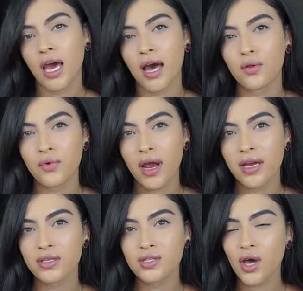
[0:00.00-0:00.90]
Hell
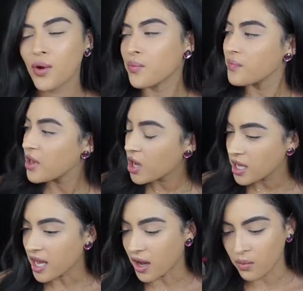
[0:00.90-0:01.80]
Ride. So
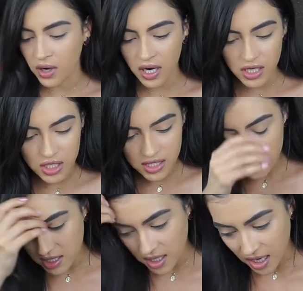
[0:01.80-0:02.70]
yeah, we're gonna
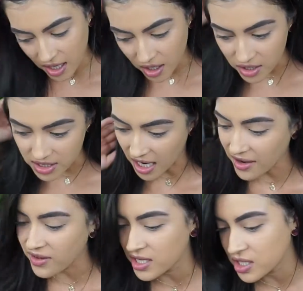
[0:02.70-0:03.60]
just kind of
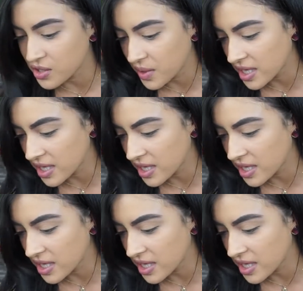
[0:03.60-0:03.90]
dive into